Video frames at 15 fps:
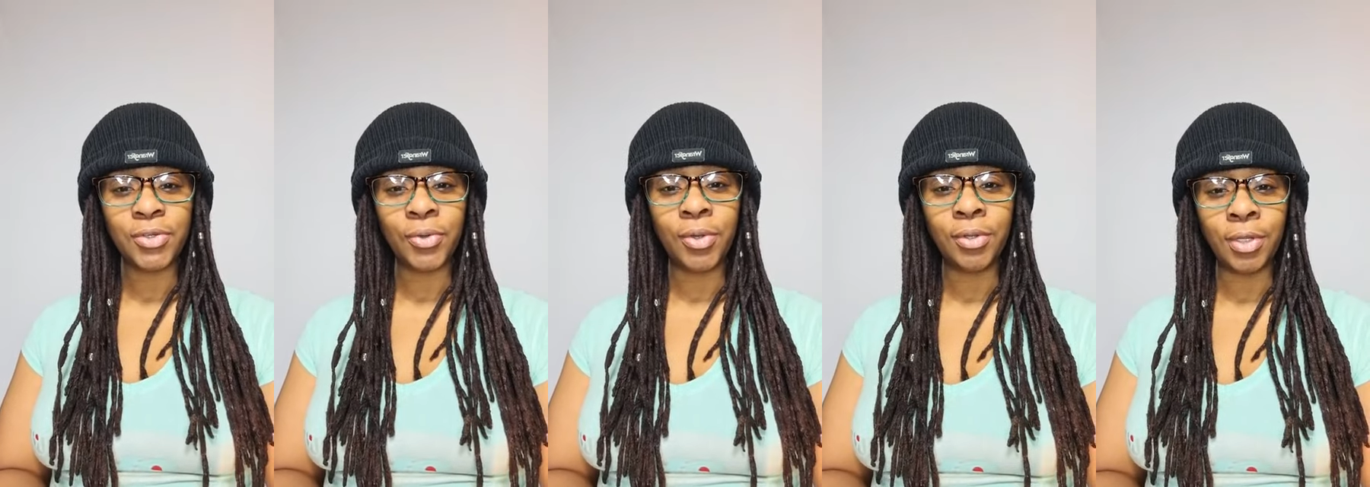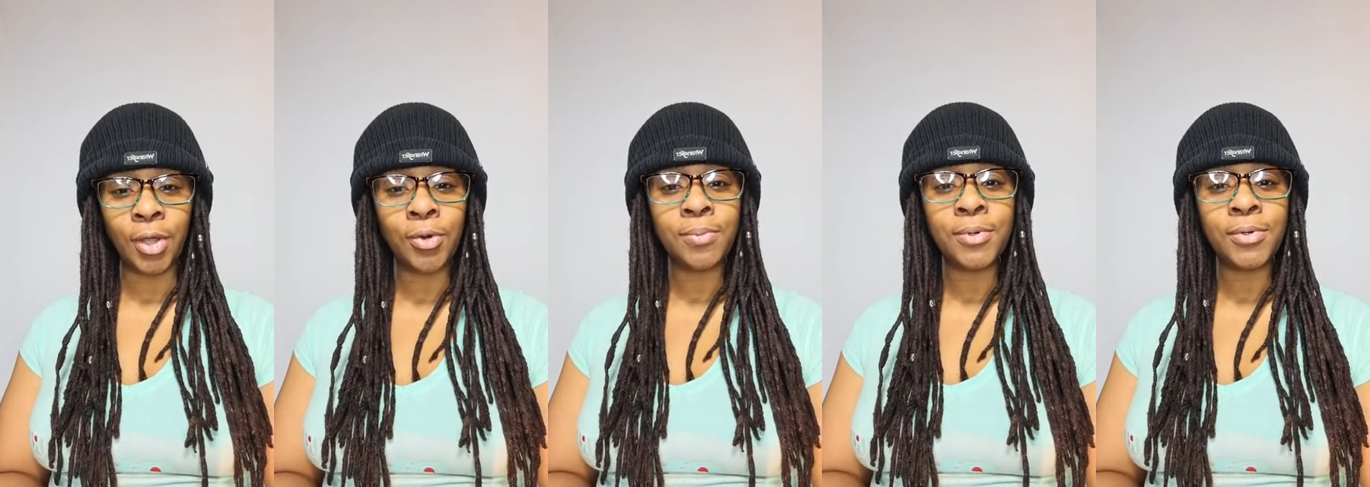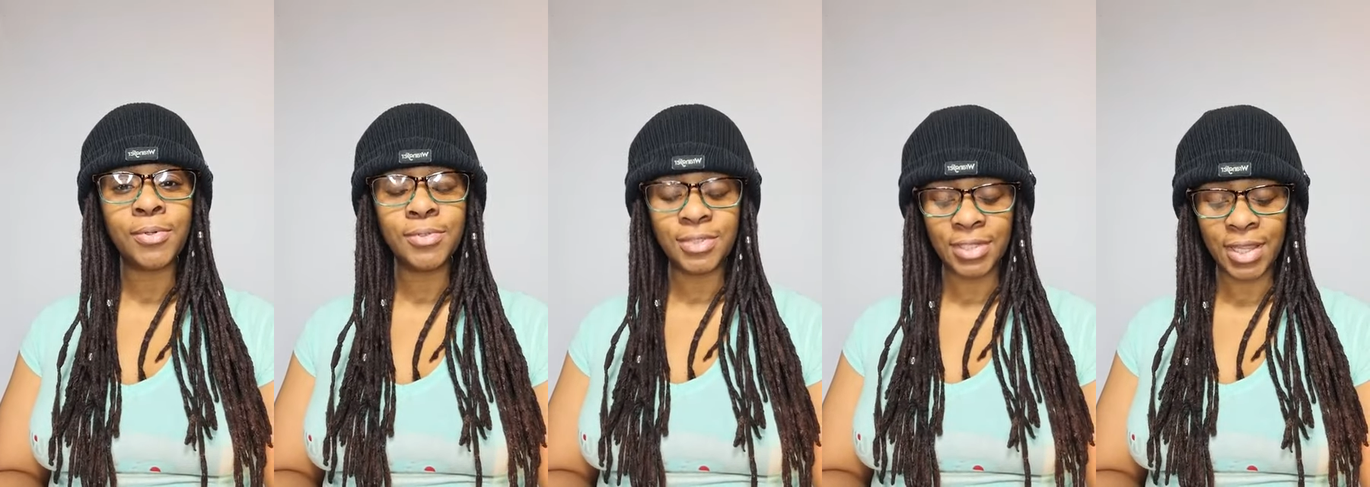
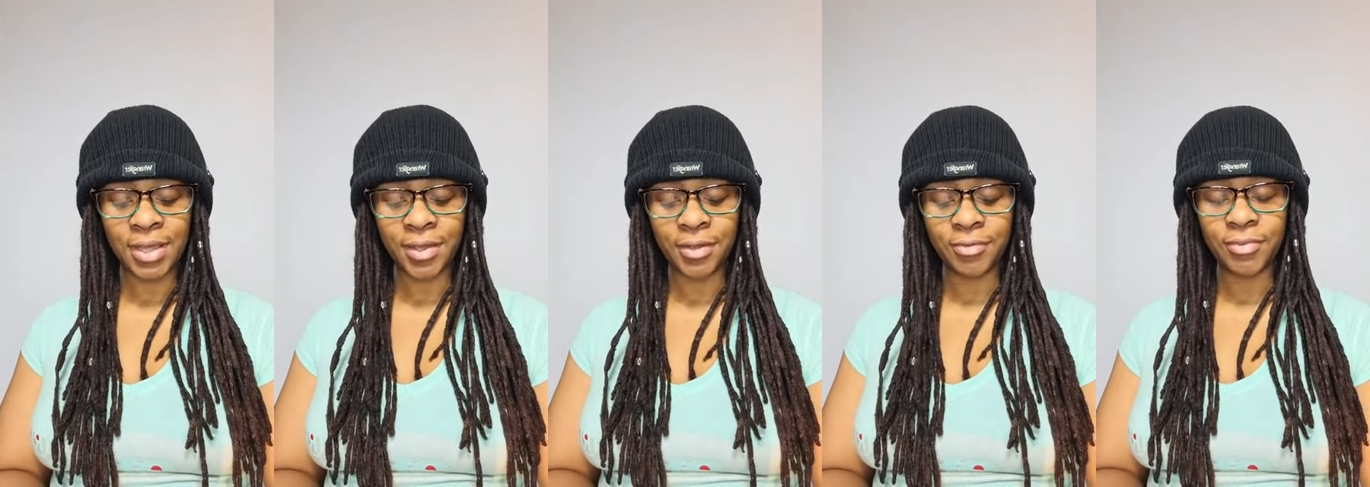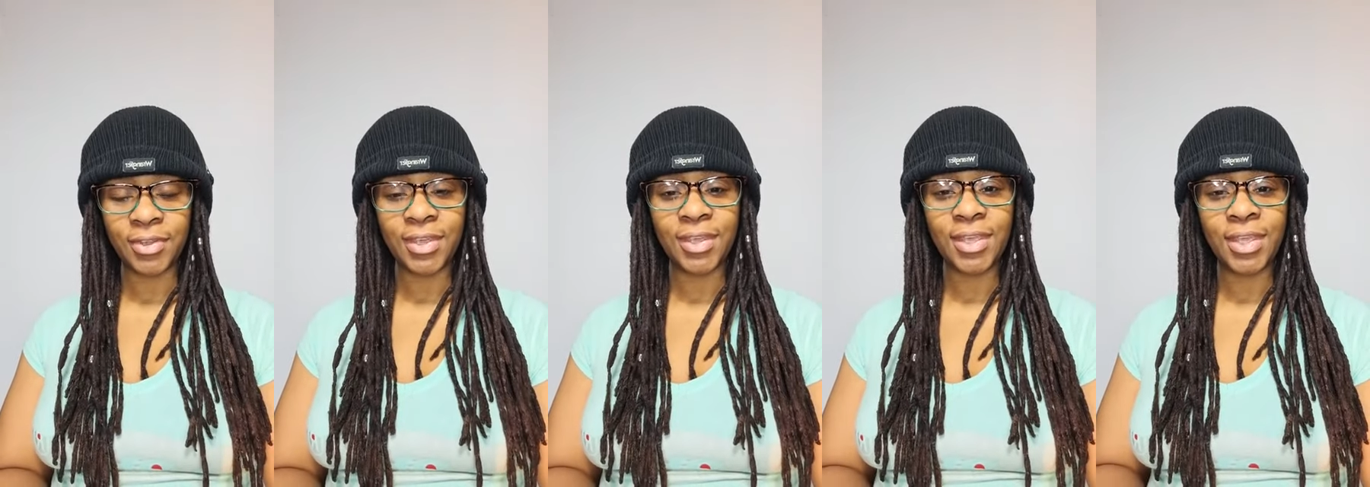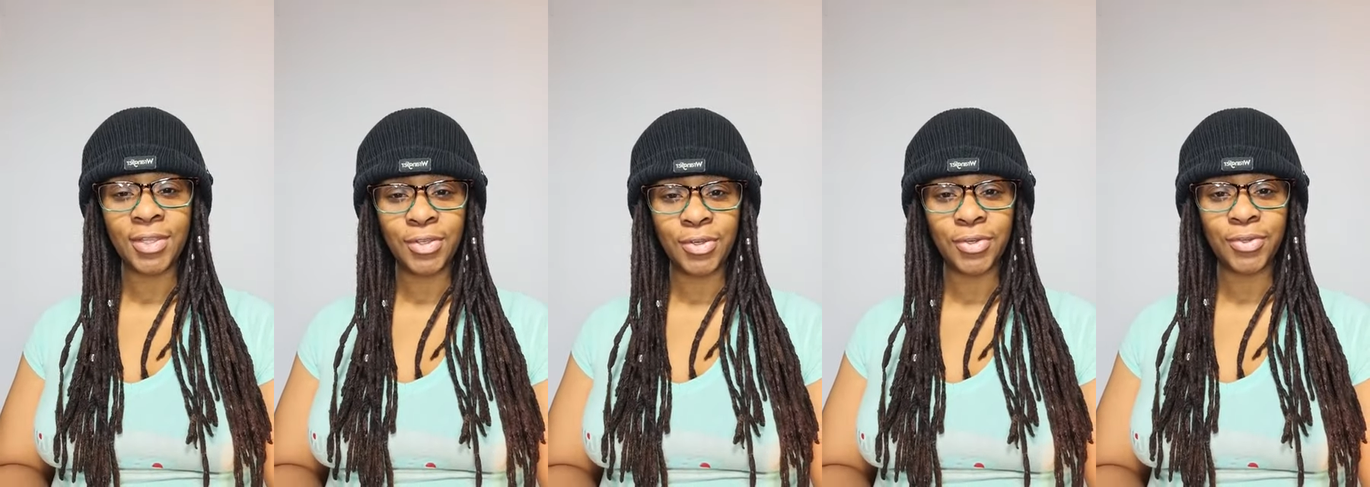global love
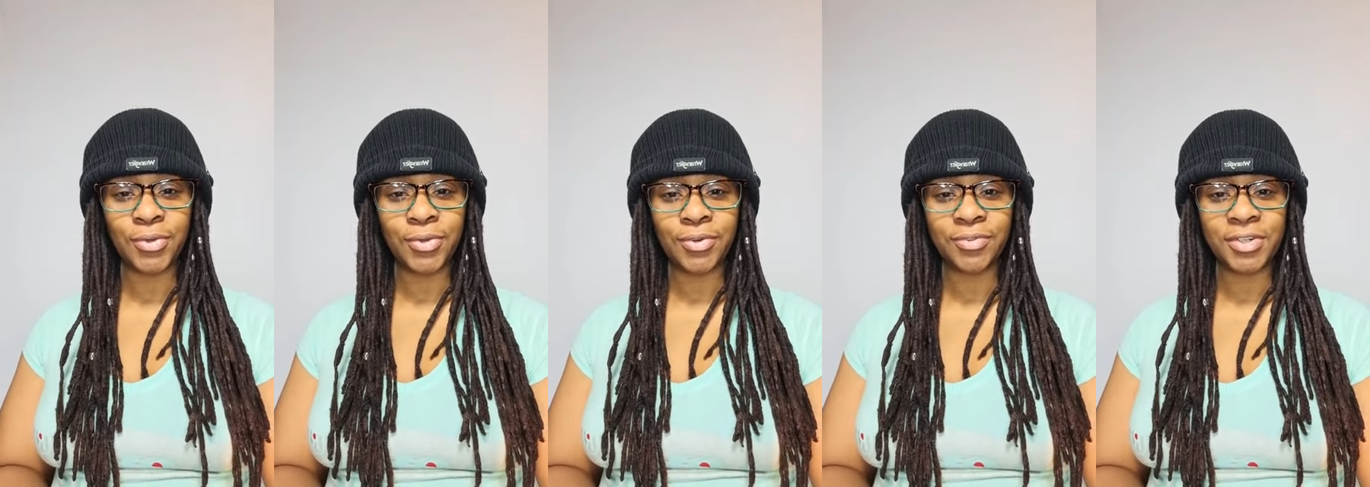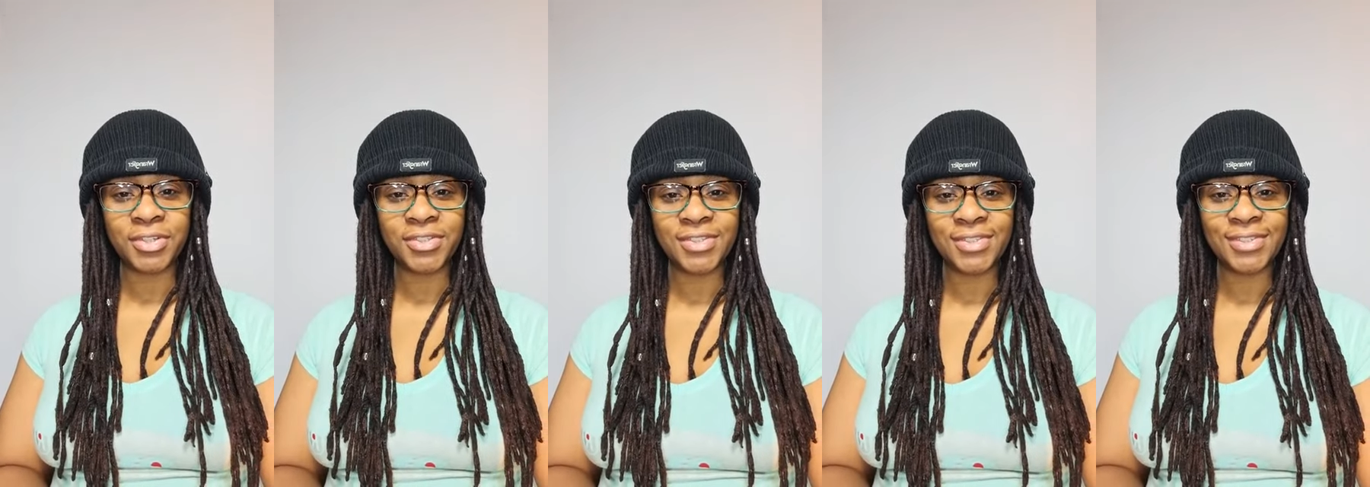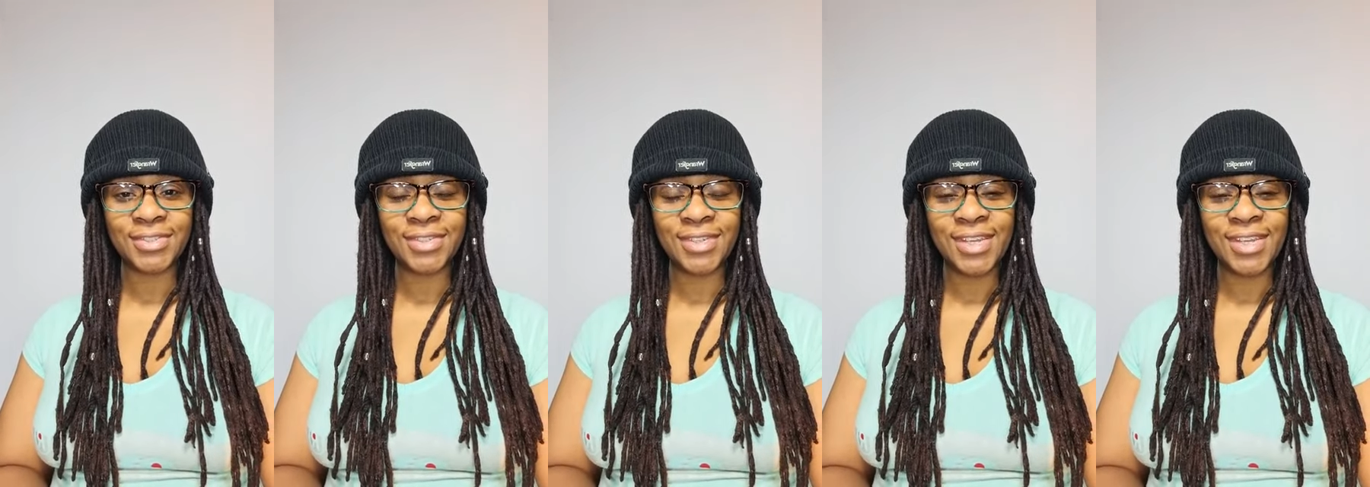in your universe.